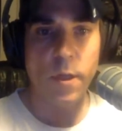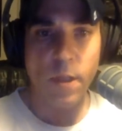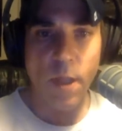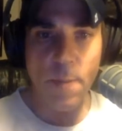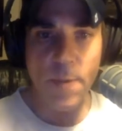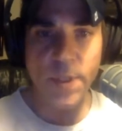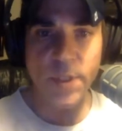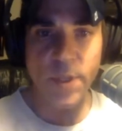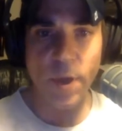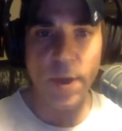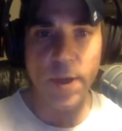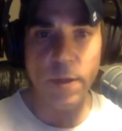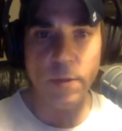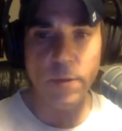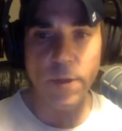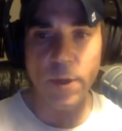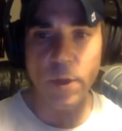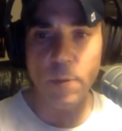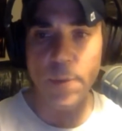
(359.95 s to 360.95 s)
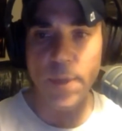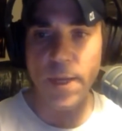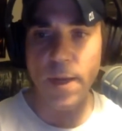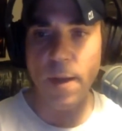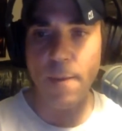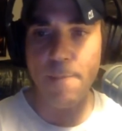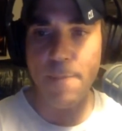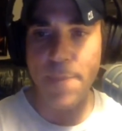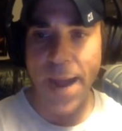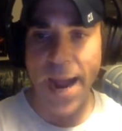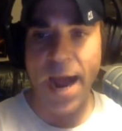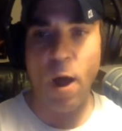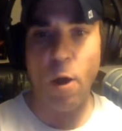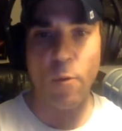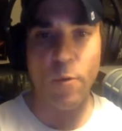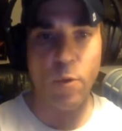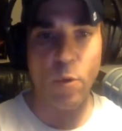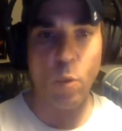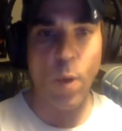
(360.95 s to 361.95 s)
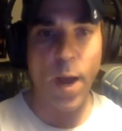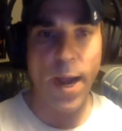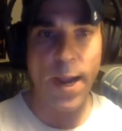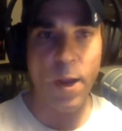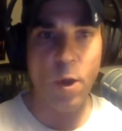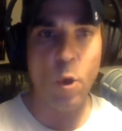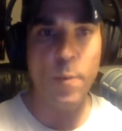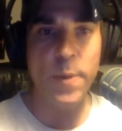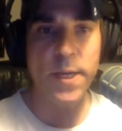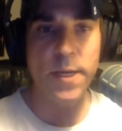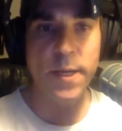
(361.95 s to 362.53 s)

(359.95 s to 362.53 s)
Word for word: Let me tell you a little bit about the Wyoming